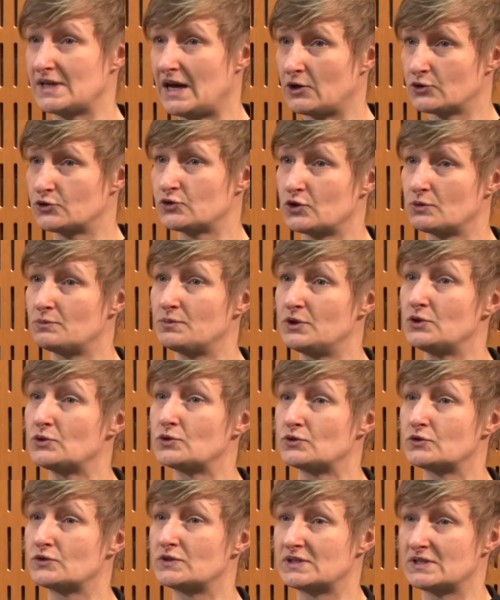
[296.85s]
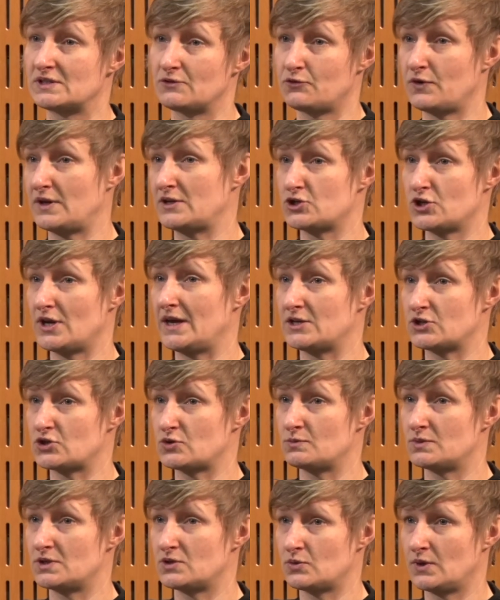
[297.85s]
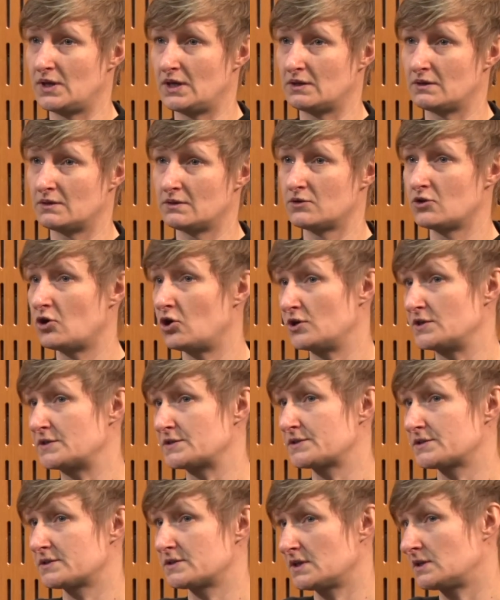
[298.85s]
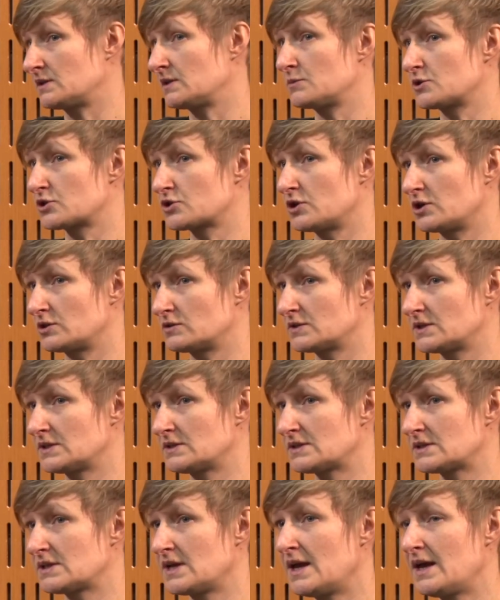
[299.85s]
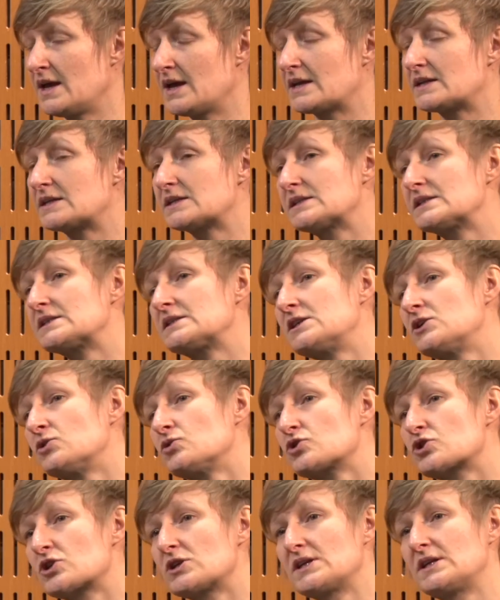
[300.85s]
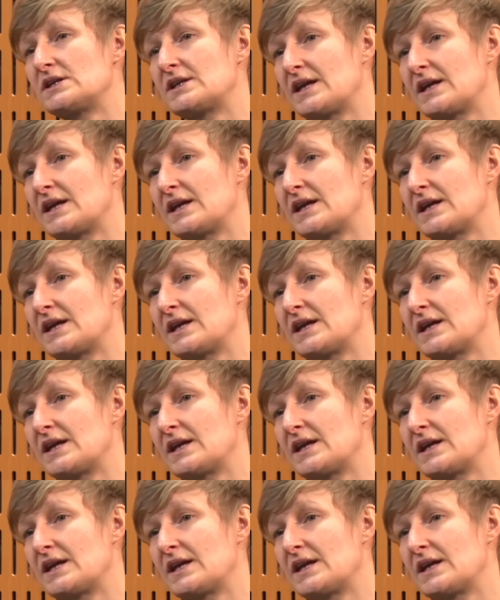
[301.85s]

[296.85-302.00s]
how to compute this differentiation between noise and image contents. And this is usually